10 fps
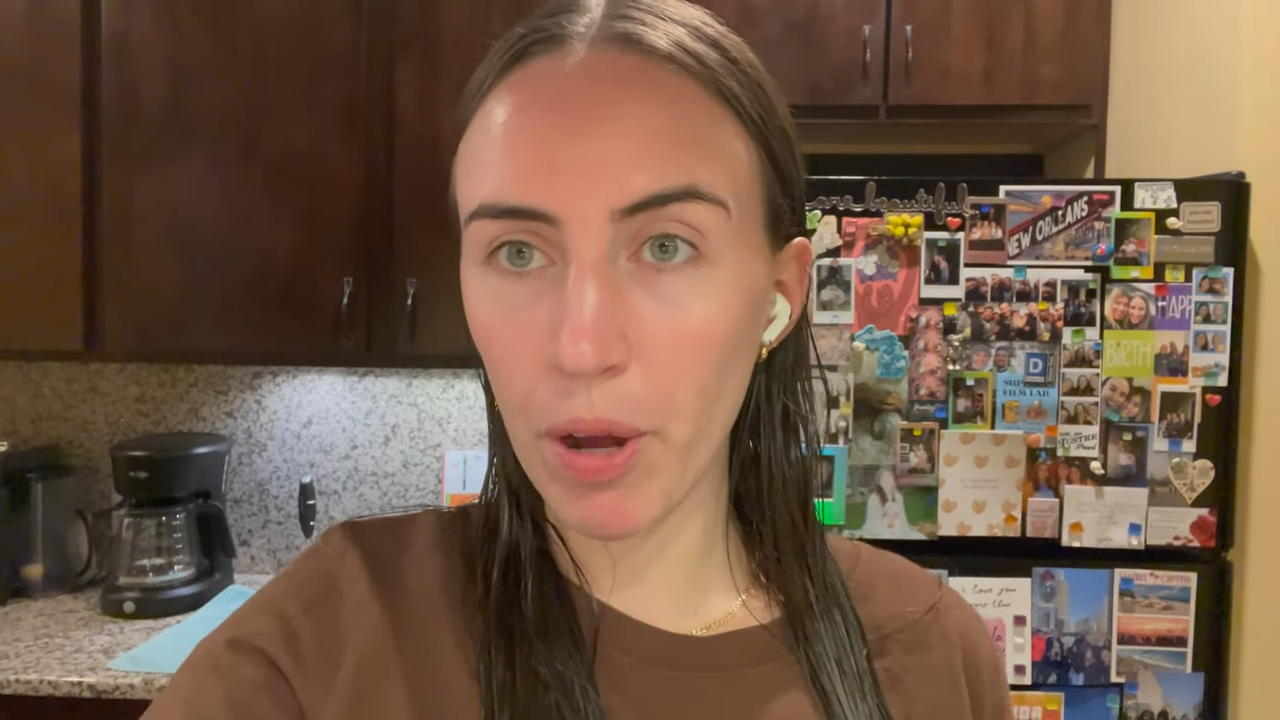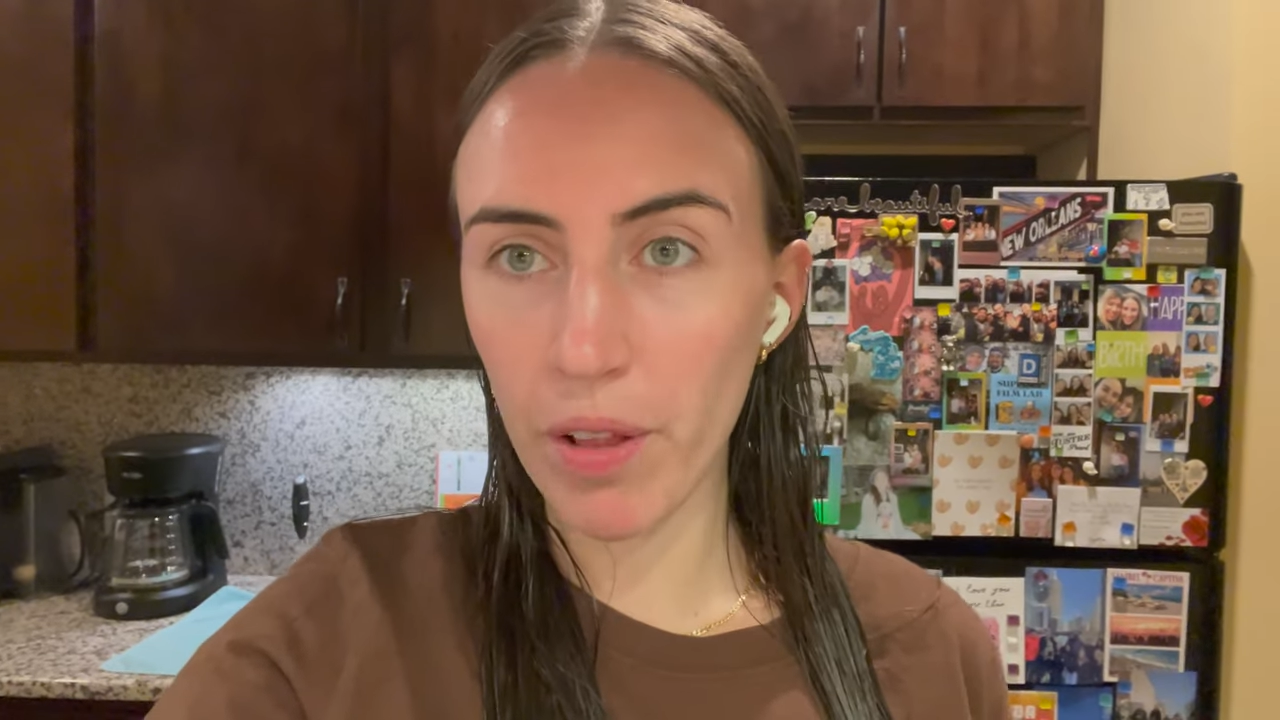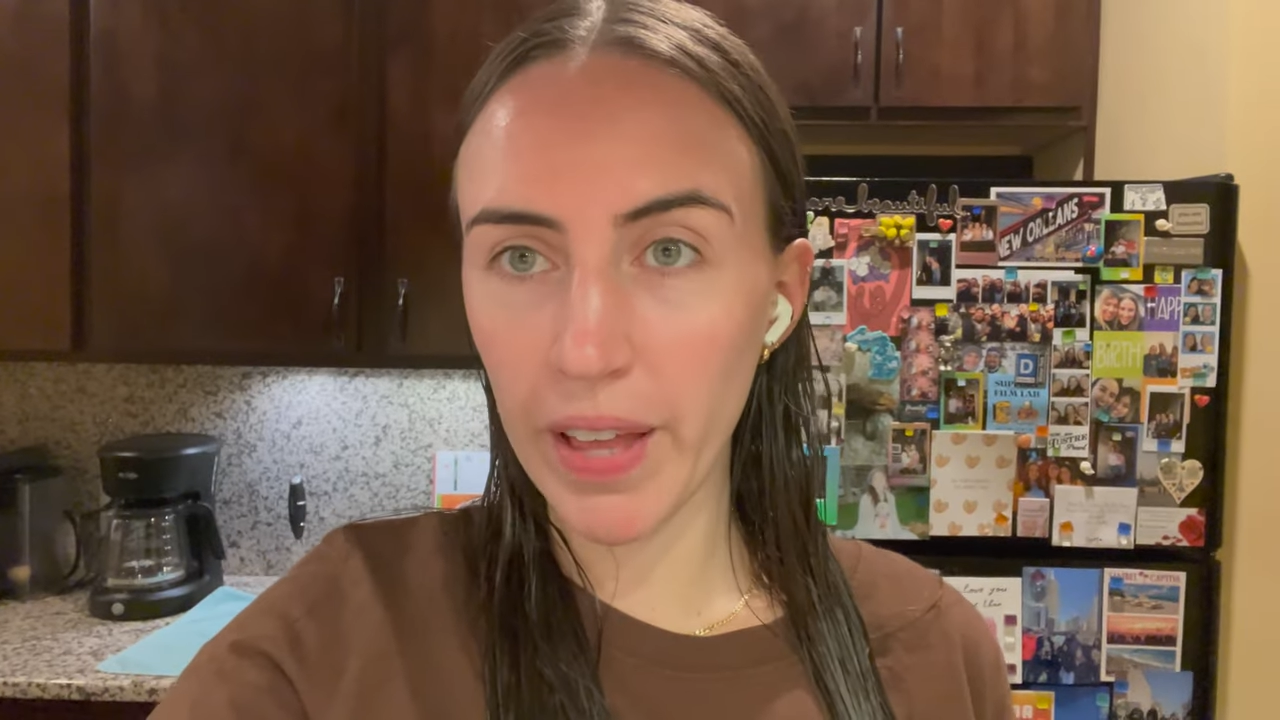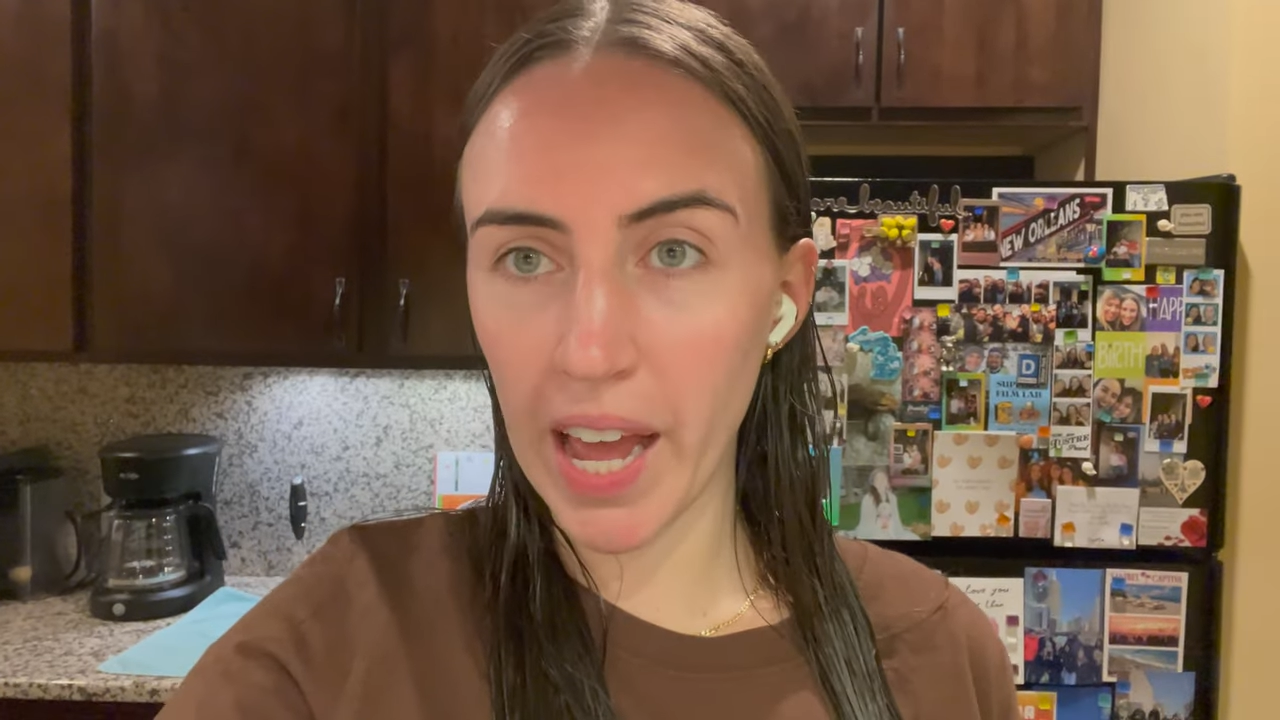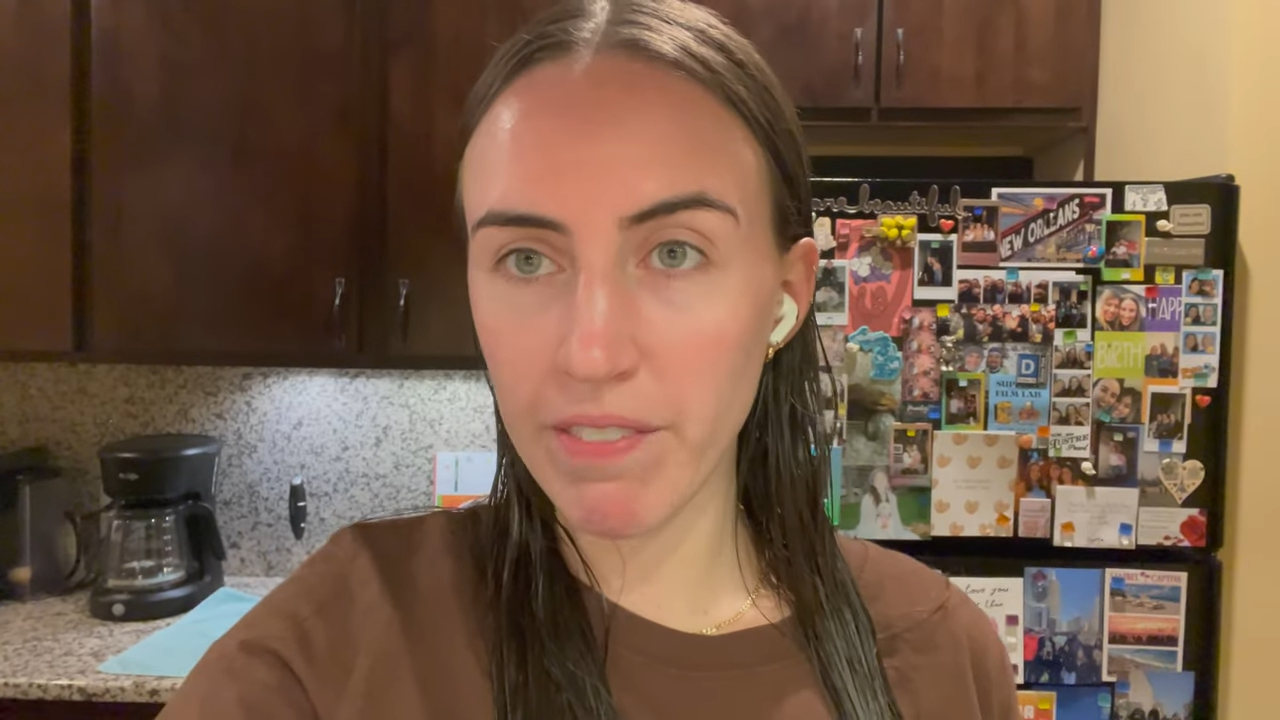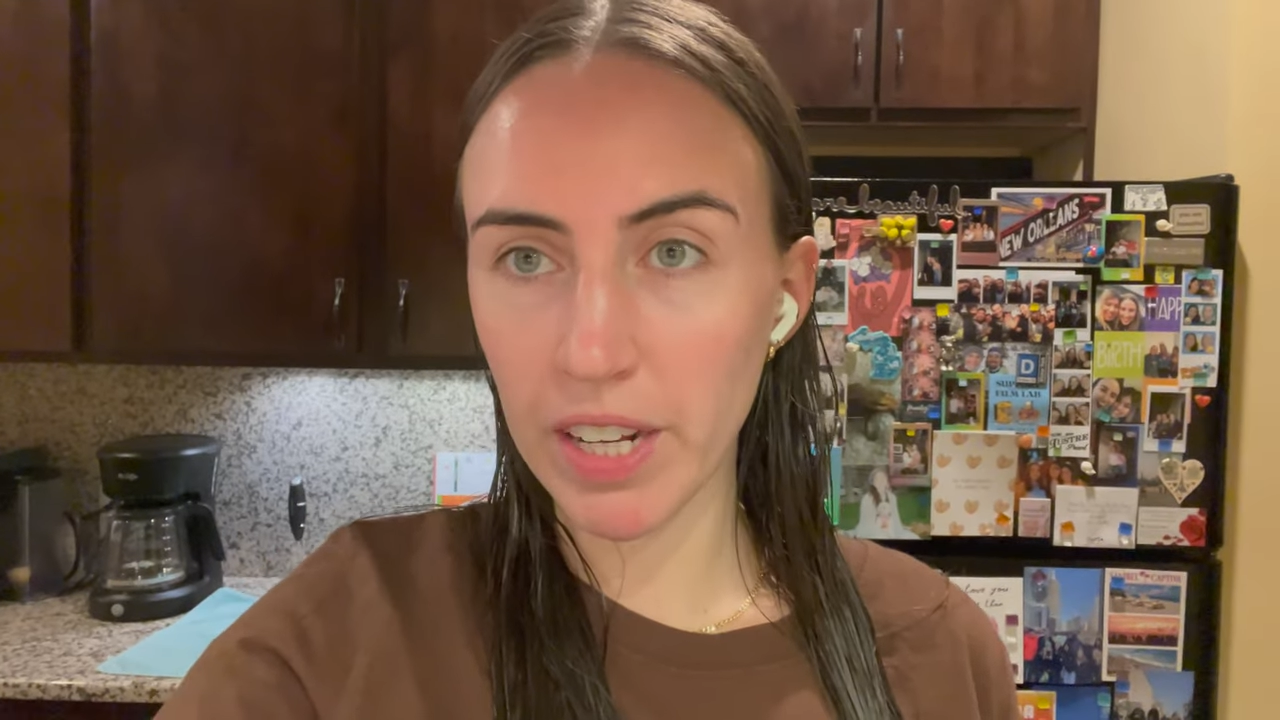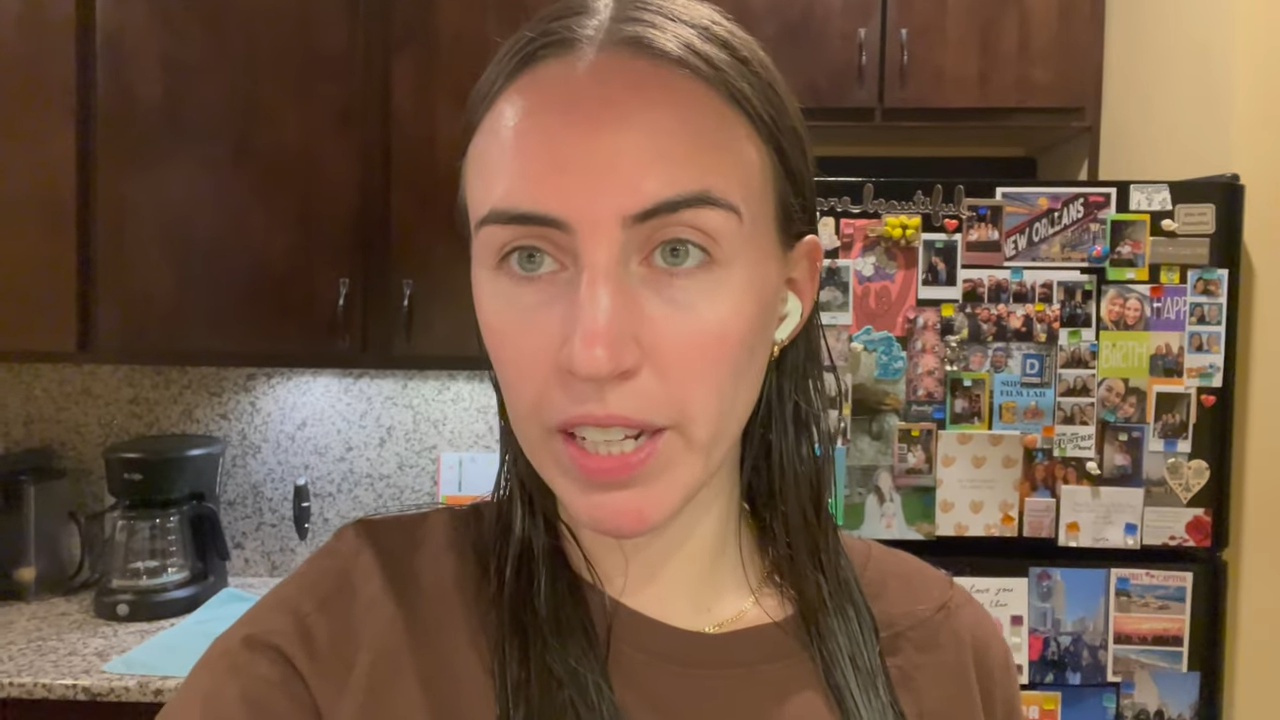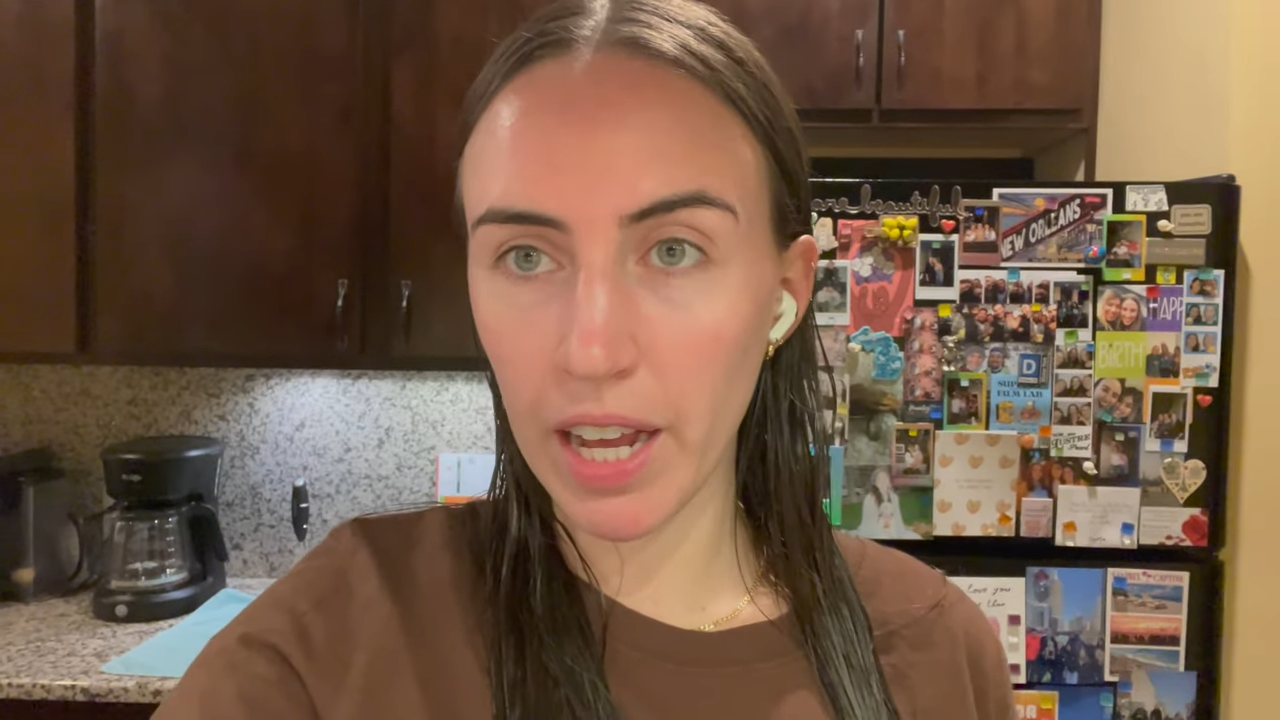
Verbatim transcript: all the advent